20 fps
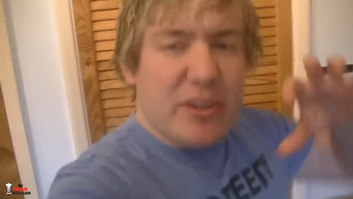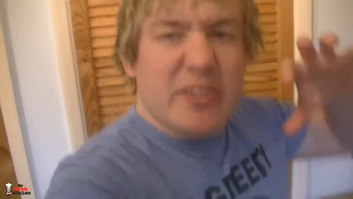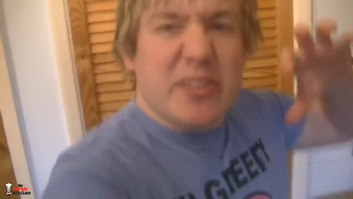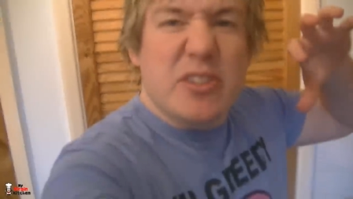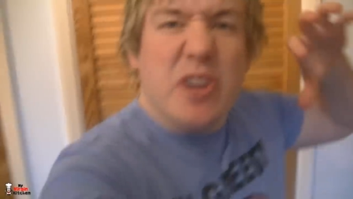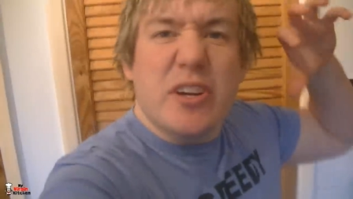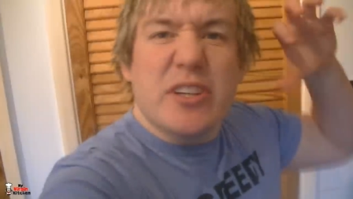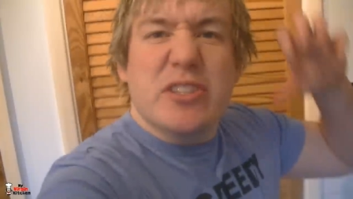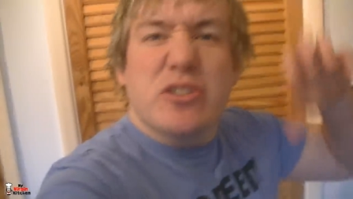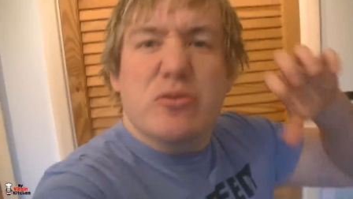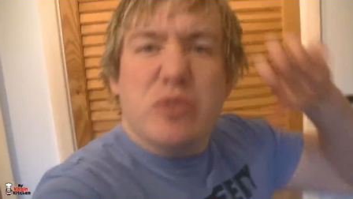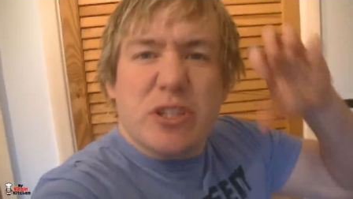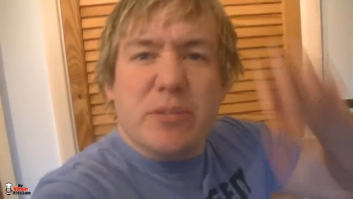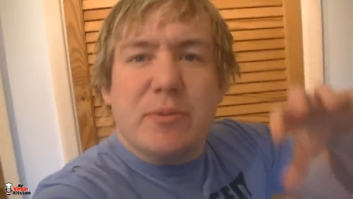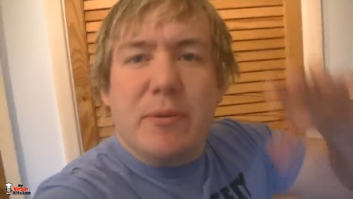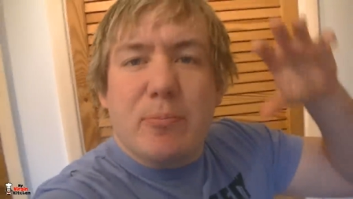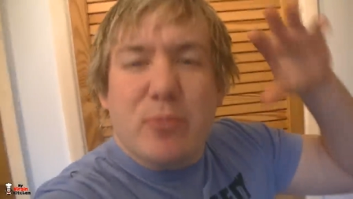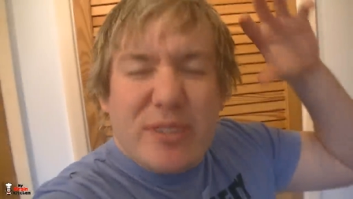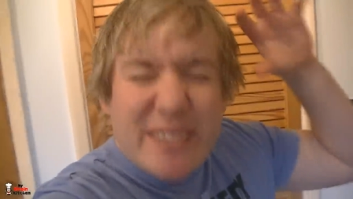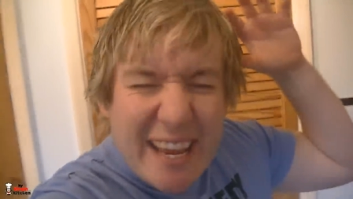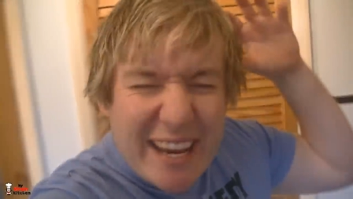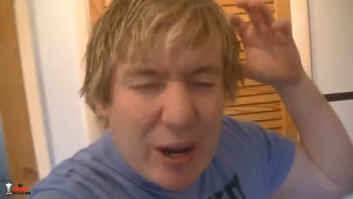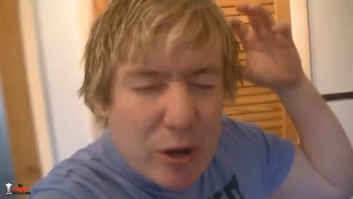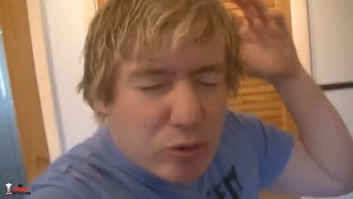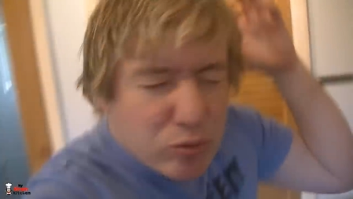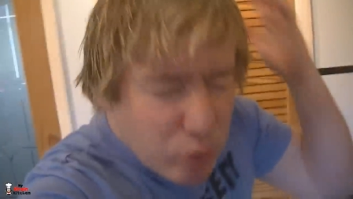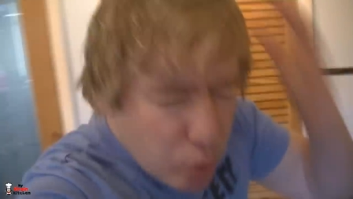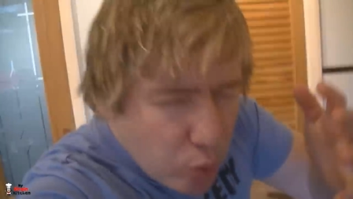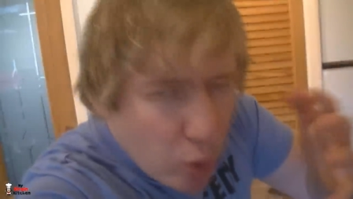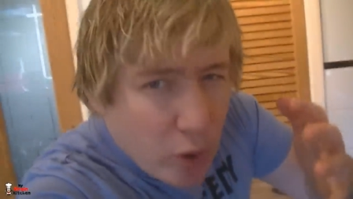a like nice crispy potato
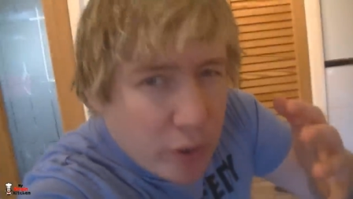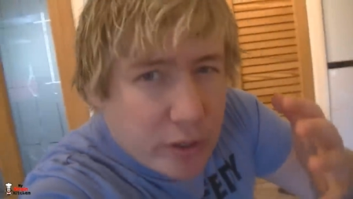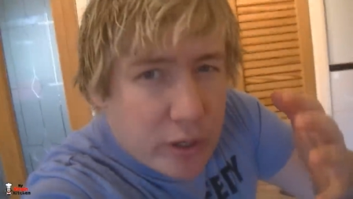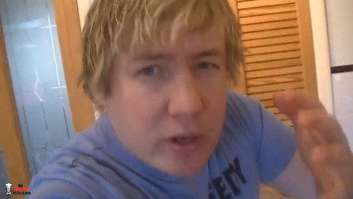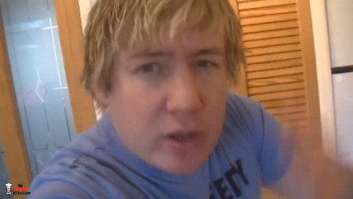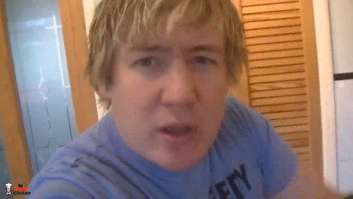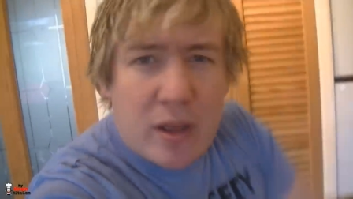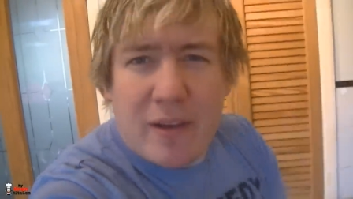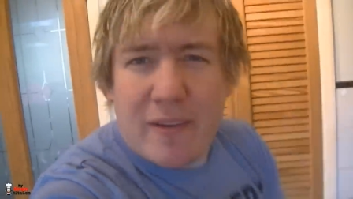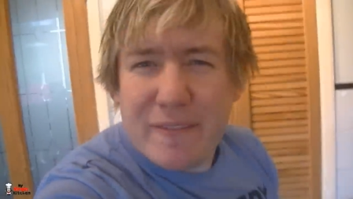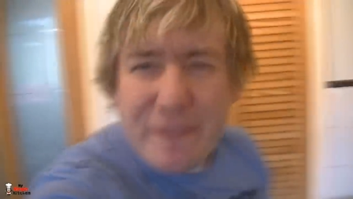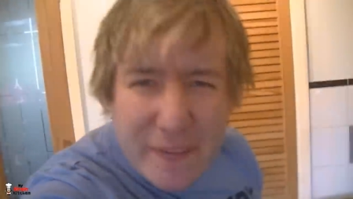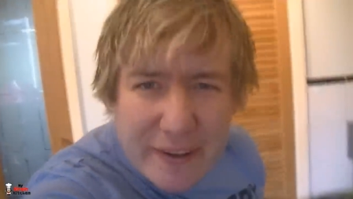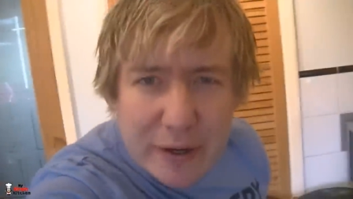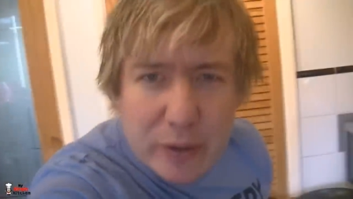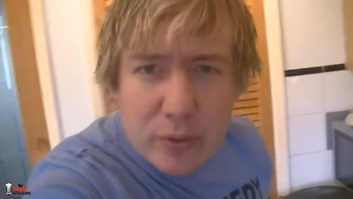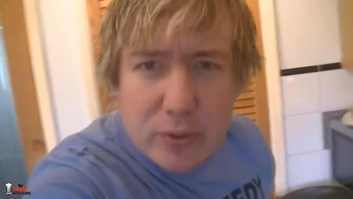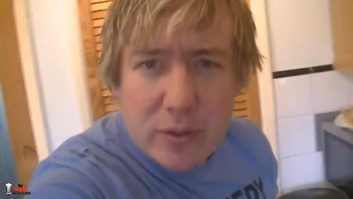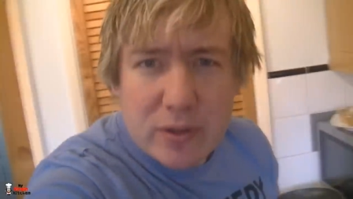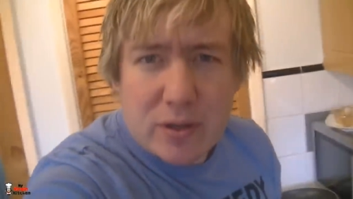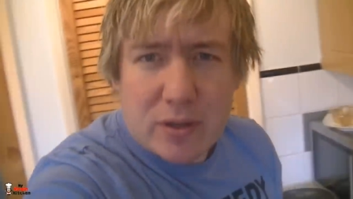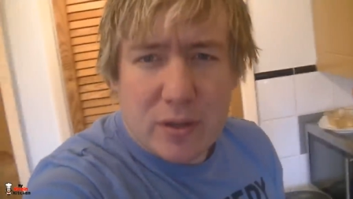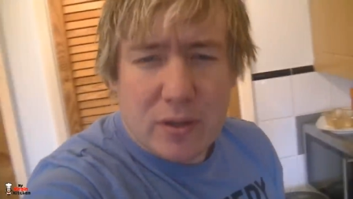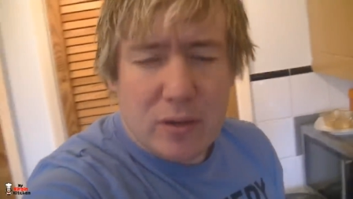crouton feel.